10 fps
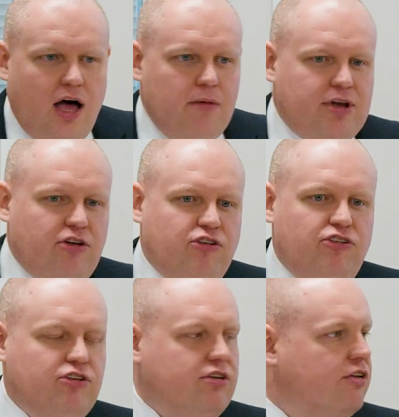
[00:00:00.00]
Because you
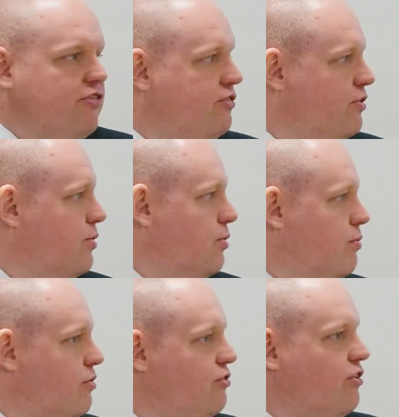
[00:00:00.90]
shouldn't
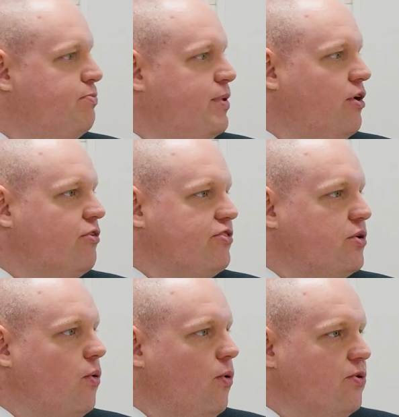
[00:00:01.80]
assume just because the
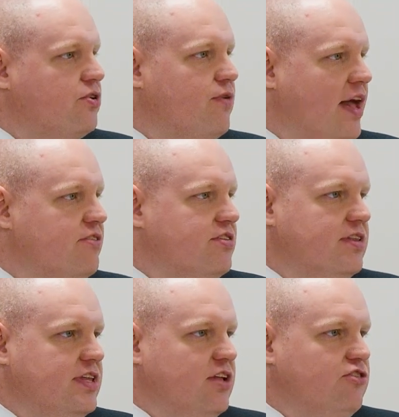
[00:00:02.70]
court
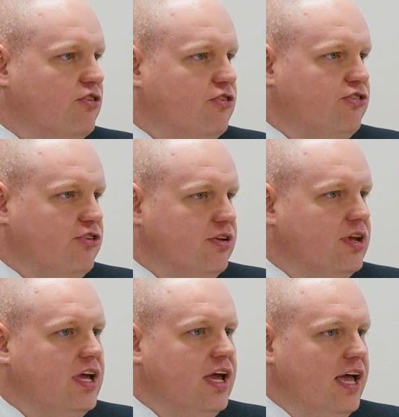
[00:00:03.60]
granted the injunction,
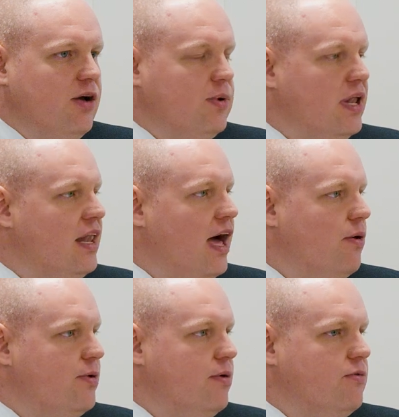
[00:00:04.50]
it will
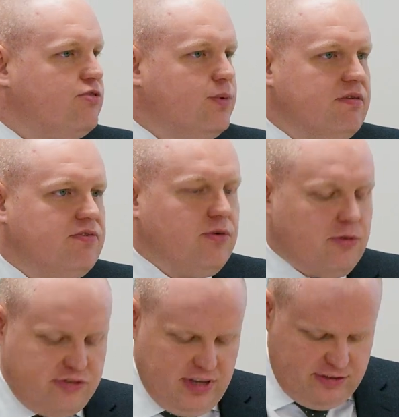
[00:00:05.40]
allow you to
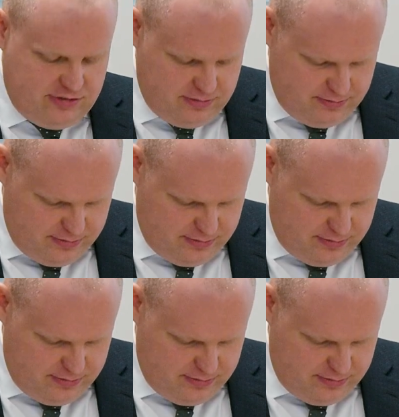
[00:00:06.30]
enforce it.